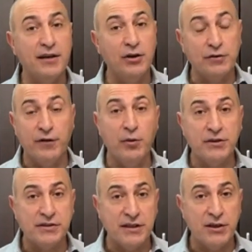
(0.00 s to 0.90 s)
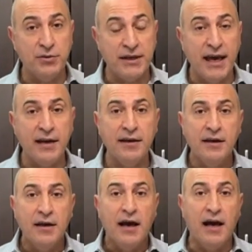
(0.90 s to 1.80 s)
Look forward to seeing you again.
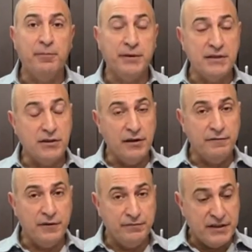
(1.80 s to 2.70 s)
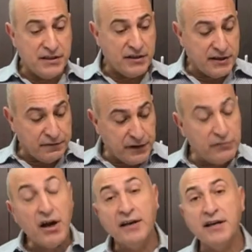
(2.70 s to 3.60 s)
Please visit us at
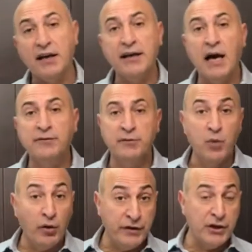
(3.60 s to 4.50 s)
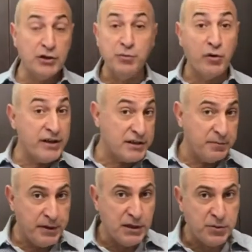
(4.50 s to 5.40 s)
philron.com for more videos, more
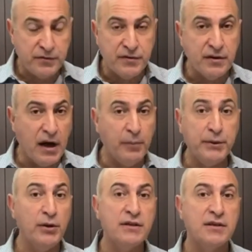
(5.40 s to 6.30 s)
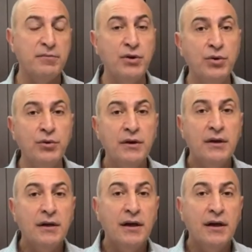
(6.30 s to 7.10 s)
recipes. We've uploaded some new